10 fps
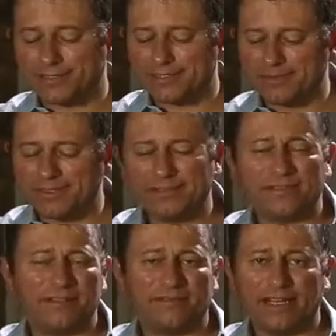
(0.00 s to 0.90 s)
got some
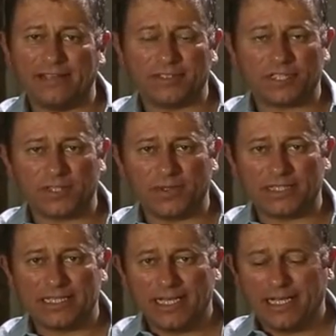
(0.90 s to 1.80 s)
lovely flavour to
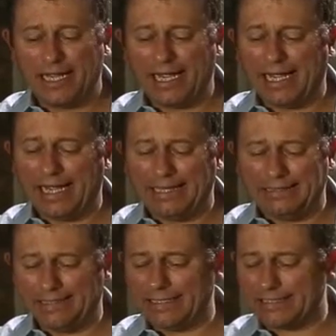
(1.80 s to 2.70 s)
it.
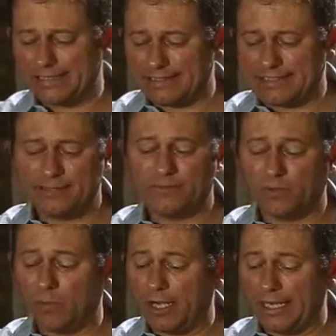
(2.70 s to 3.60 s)
Nice,
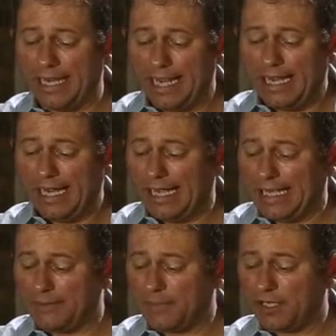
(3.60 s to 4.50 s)
simple wine,
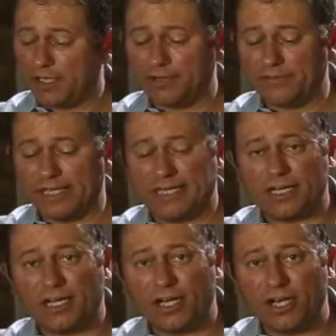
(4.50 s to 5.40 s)
and part of a Glen
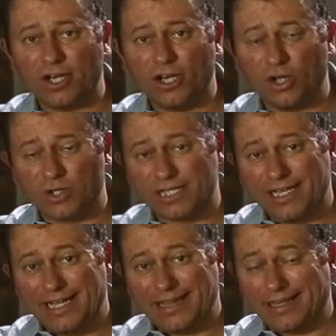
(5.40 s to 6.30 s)
Carlou lot
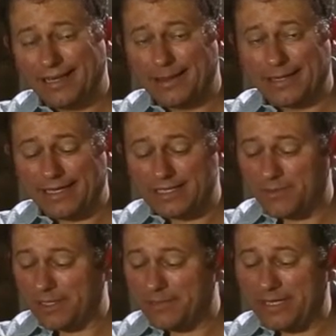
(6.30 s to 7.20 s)
that I think is
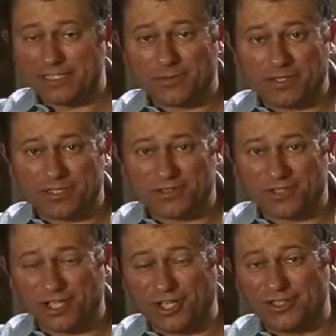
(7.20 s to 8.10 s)
one of the better ones on
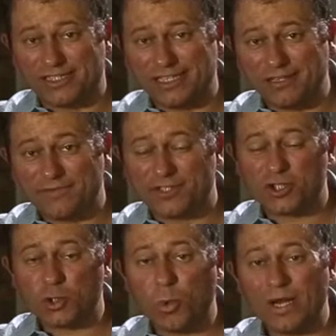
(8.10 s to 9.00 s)
show. Dinner for
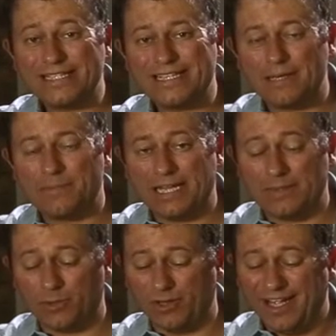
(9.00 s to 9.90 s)
20
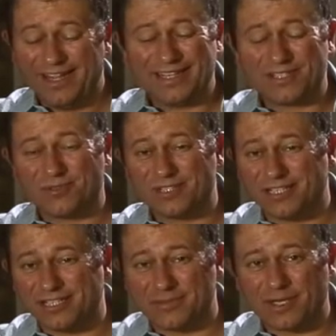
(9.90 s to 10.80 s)
people. There's
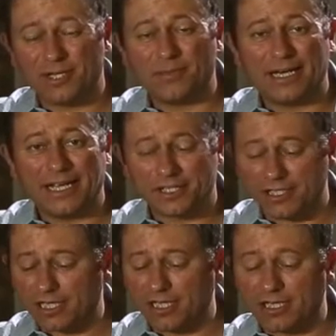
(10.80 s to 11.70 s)
also some
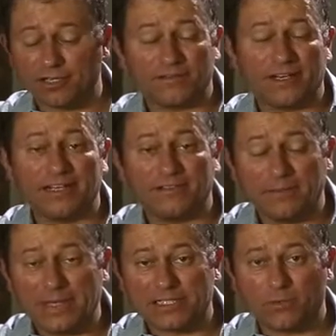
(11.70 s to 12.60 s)
accommodation at Carcliff, a lovely
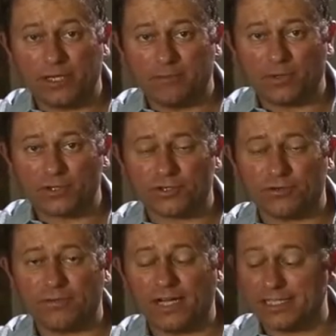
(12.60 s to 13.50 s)
piece of William
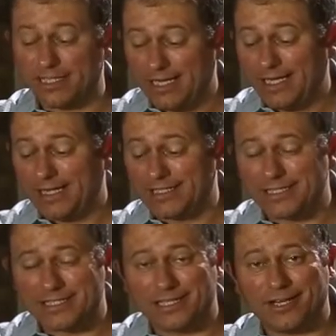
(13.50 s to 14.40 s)
Boshoff art. This
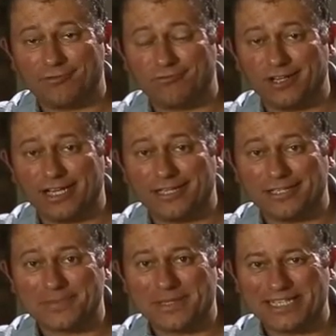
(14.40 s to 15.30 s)
is a really
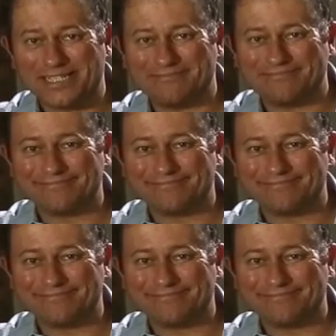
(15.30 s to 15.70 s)
nice piece.